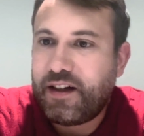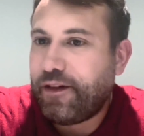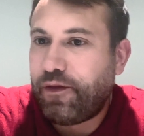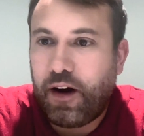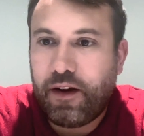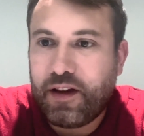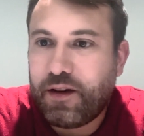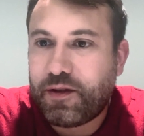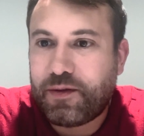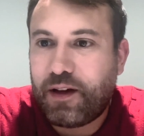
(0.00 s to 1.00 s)
in various
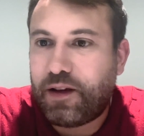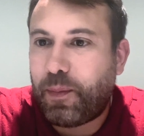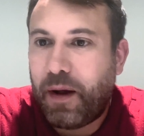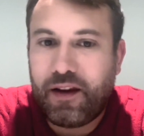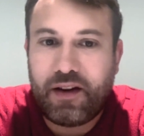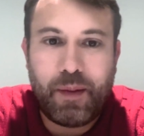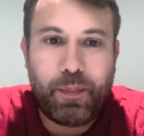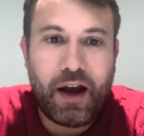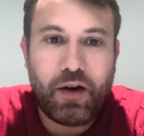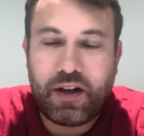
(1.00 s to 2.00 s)
industries, from healthcare,
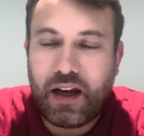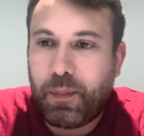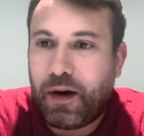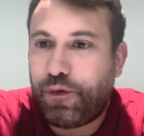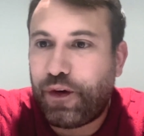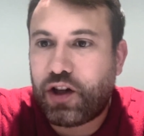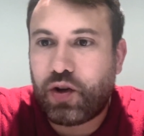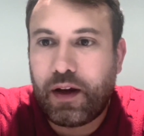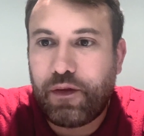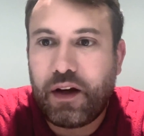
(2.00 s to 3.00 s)
biotech,
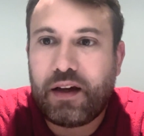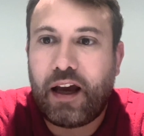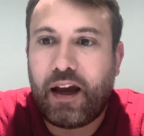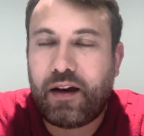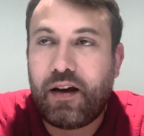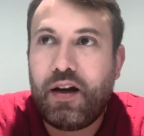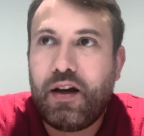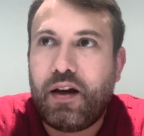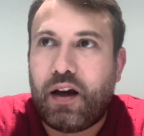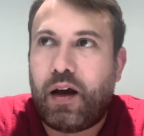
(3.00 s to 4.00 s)
manufacturing, fintech.
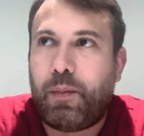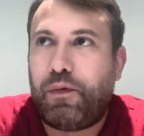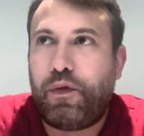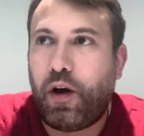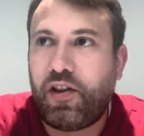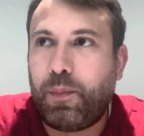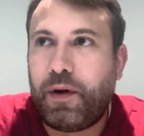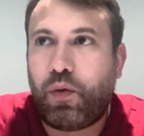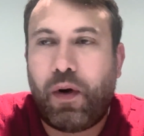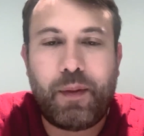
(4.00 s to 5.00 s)
And we've also
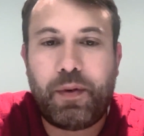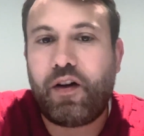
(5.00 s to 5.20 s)
built quite a bit